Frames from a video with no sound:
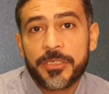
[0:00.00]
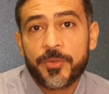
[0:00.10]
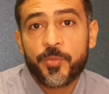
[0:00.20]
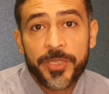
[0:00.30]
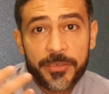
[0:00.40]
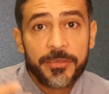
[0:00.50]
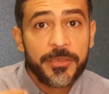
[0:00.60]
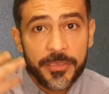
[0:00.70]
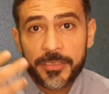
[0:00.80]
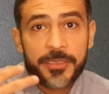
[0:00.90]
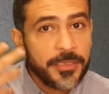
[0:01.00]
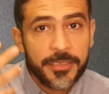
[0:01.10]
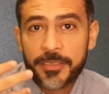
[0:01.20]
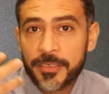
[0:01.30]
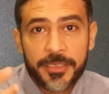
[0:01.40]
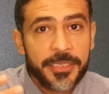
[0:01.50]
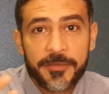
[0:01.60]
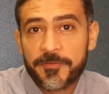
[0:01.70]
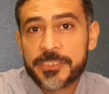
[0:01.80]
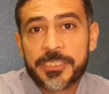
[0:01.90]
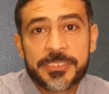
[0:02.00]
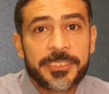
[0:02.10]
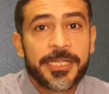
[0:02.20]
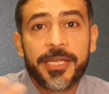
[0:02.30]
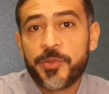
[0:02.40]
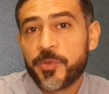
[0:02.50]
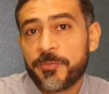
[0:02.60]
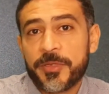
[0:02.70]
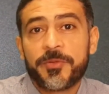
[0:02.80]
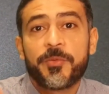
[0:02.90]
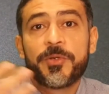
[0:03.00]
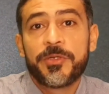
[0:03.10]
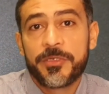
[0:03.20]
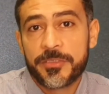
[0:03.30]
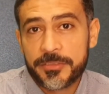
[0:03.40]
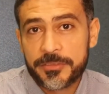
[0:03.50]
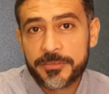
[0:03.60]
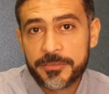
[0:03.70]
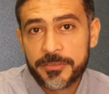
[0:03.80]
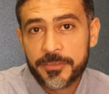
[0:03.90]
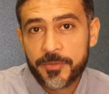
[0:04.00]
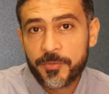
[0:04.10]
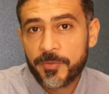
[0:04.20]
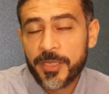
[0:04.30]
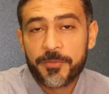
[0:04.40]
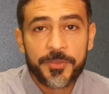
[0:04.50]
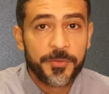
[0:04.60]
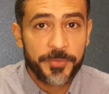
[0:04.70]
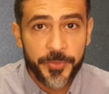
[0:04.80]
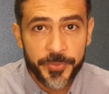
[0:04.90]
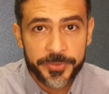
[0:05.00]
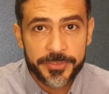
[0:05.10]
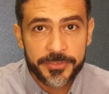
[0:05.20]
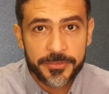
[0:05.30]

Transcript: will give us a scenario about a word without computers.